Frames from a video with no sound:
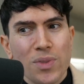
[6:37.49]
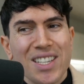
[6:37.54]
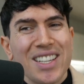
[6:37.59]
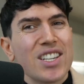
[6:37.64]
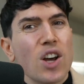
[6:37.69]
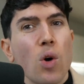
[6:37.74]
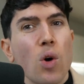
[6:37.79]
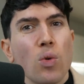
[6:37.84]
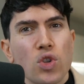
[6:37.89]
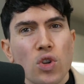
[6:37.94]
This
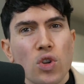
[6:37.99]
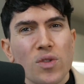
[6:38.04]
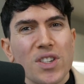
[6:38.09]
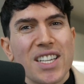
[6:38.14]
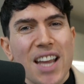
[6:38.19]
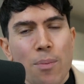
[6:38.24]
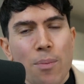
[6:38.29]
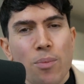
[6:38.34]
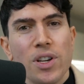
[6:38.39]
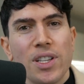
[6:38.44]
whole sort of
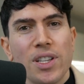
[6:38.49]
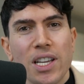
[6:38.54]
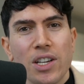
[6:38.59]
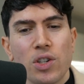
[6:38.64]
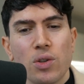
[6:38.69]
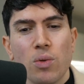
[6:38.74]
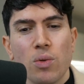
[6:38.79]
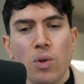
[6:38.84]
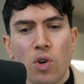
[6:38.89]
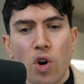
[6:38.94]
separate
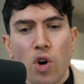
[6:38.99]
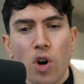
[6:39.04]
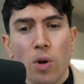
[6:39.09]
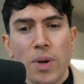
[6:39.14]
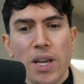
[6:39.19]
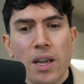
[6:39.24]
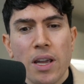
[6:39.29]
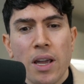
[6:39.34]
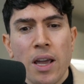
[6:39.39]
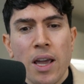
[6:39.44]
digital
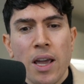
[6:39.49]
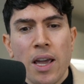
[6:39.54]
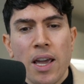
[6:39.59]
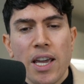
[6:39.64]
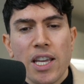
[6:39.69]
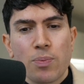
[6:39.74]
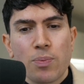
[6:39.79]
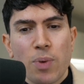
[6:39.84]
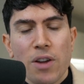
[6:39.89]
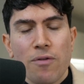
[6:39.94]
economy
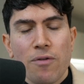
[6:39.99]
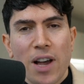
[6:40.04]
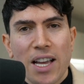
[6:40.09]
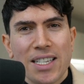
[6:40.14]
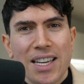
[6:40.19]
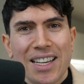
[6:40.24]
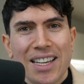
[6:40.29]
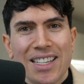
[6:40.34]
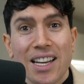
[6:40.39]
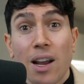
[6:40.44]
is pretty
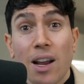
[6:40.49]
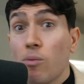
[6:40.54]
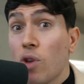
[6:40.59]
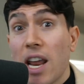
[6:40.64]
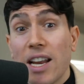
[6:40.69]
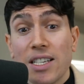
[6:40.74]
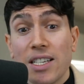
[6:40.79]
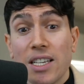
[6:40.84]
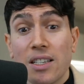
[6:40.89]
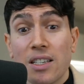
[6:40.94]
fascinating and
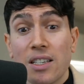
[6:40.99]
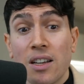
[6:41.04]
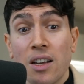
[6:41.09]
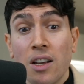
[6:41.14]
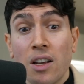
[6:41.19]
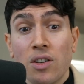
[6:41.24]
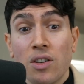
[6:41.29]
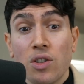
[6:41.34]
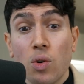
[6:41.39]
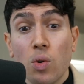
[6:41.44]
related
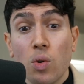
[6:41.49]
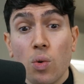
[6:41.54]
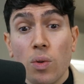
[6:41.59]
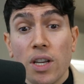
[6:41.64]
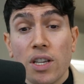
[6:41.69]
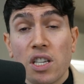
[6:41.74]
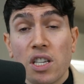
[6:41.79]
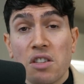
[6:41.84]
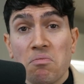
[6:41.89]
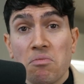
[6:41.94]
to all
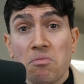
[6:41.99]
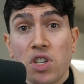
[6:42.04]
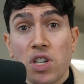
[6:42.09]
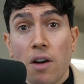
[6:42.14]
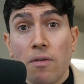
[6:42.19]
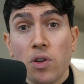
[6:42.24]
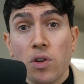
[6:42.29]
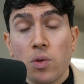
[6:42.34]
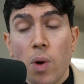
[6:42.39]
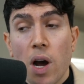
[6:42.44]
this
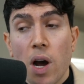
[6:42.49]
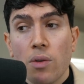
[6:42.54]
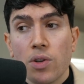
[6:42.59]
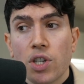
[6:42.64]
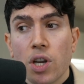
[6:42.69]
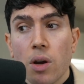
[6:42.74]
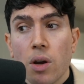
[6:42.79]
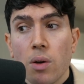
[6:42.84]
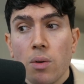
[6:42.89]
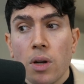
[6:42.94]
stuff as well.
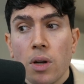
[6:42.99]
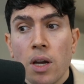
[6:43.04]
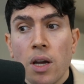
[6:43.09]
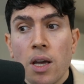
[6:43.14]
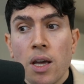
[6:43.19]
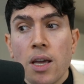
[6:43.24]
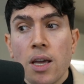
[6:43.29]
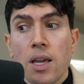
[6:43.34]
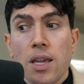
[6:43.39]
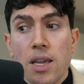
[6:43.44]
So
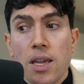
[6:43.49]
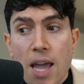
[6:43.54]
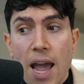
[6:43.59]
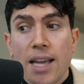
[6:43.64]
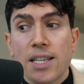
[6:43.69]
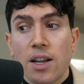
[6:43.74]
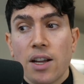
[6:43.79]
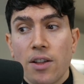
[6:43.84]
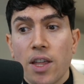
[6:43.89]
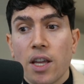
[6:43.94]

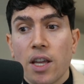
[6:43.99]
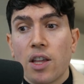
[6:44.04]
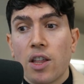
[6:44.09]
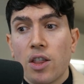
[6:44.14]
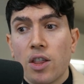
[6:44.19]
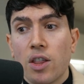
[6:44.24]
yes, I think